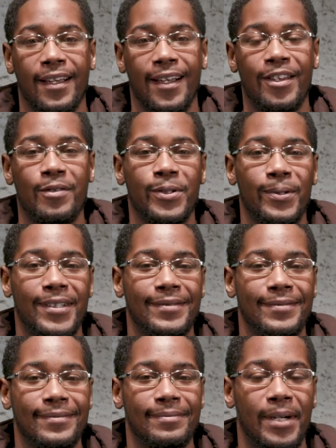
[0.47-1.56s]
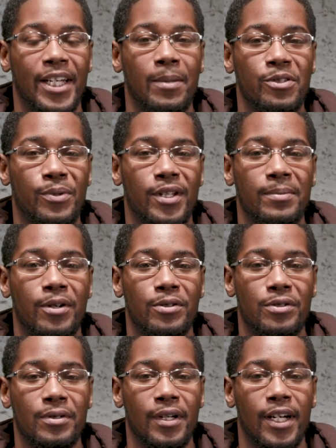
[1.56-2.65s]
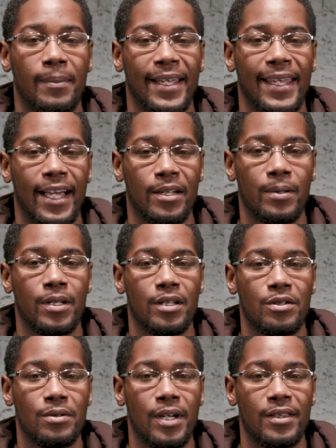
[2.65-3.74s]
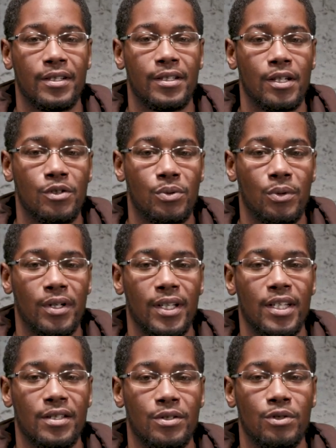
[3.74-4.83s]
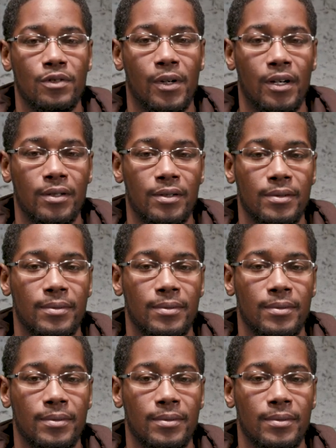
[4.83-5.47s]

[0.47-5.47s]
Hello everyone, my name is Willie Moultrie and I'm a gallery teacher at the Detroit Institute of Arts.